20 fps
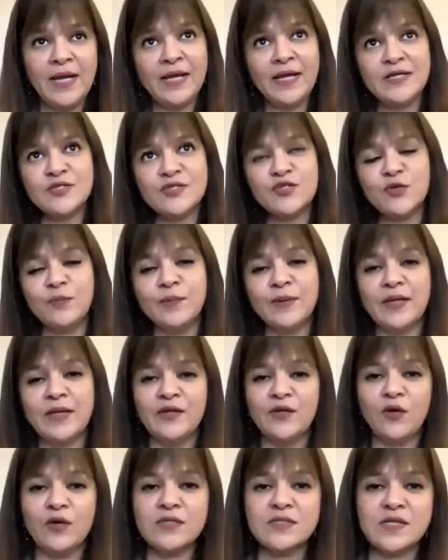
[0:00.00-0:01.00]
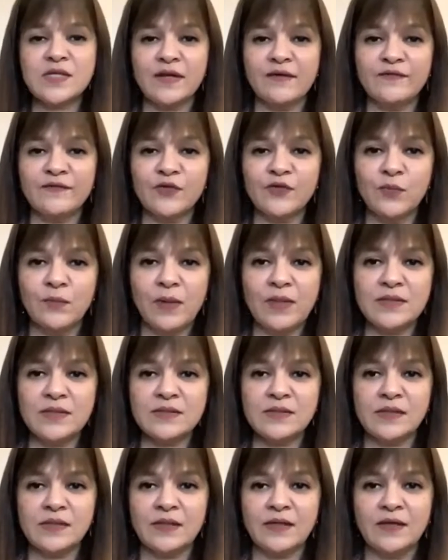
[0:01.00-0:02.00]
is to bring yourself to
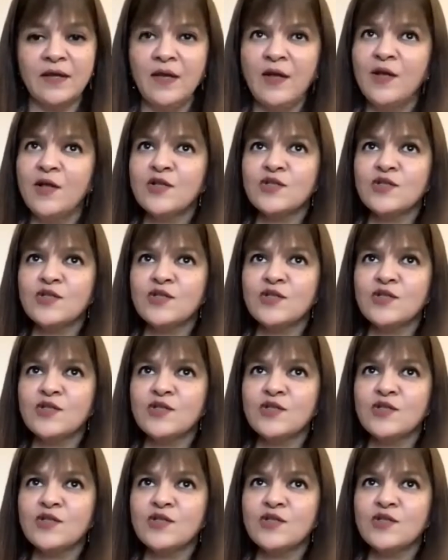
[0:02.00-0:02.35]
masti.